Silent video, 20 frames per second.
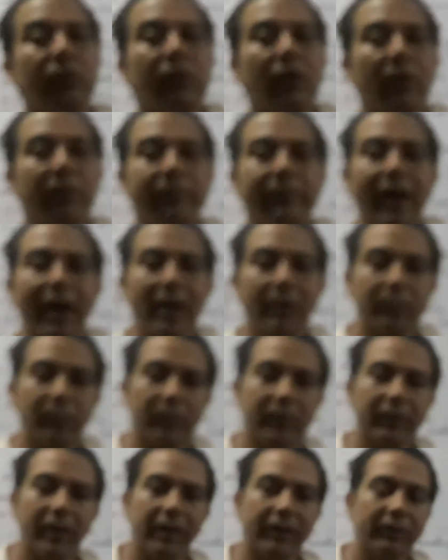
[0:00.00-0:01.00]
of
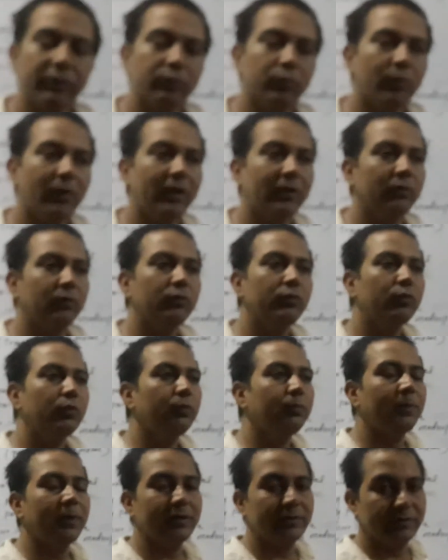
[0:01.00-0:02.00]
carbon, that is 1 to
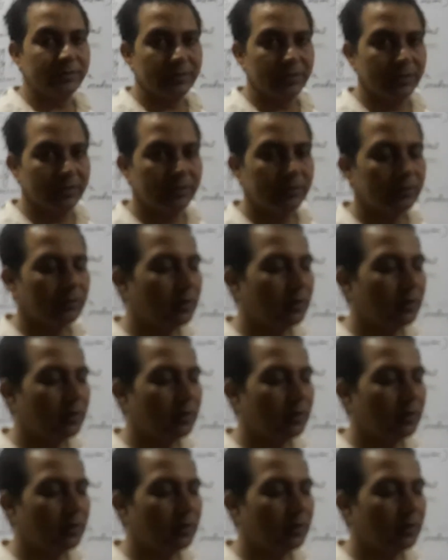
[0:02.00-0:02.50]
2%